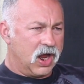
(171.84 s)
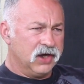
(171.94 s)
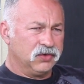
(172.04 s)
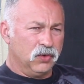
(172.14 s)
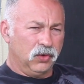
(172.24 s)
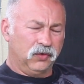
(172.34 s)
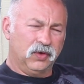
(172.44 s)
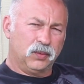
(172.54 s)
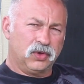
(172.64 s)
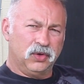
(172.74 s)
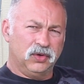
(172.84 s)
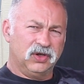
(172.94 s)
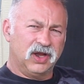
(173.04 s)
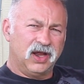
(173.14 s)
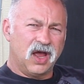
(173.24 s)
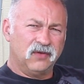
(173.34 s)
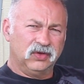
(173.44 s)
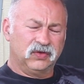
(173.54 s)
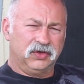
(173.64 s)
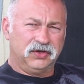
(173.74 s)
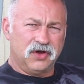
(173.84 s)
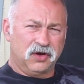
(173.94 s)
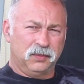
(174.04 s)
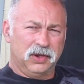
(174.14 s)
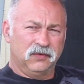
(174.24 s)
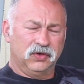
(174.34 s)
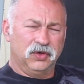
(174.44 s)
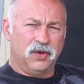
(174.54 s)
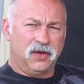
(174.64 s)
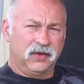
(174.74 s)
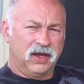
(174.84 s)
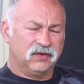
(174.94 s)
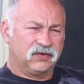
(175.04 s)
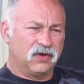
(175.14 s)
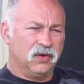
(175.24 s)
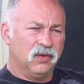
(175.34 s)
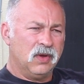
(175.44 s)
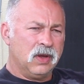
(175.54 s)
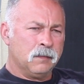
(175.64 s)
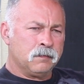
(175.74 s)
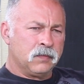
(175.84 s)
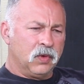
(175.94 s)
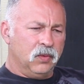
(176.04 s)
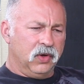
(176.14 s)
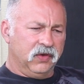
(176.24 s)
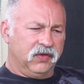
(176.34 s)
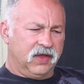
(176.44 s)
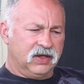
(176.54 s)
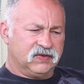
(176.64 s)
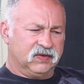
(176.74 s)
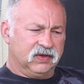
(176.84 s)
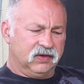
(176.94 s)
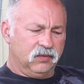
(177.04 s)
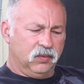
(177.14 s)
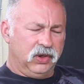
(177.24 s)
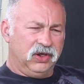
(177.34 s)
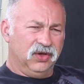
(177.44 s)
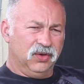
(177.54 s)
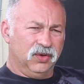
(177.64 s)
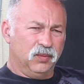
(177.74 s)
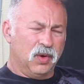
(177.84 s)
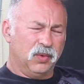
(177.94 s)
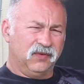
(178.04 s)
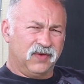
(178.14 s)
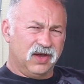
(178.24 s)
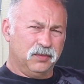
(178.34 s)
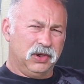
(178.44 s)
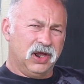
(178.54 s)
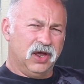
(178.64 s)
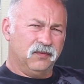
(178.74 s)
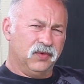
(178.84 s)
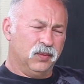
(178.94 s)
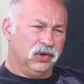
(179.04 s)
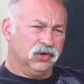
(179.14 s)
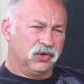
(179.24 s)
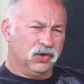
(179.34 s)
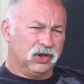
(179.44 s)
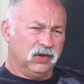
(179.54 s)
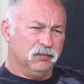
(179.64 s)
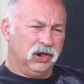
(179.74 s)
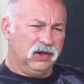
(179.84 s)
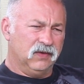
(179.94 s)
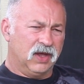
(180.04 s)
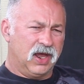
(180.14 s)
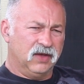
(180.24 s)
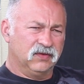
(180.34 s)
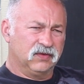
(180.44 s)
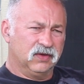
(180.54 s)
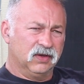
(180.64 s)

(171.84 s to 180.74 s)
hindquarter that we're doing today, obviously you're not going to be able to do all that. So one of the things that we do and what we found to be helpful when you're cooking meat that has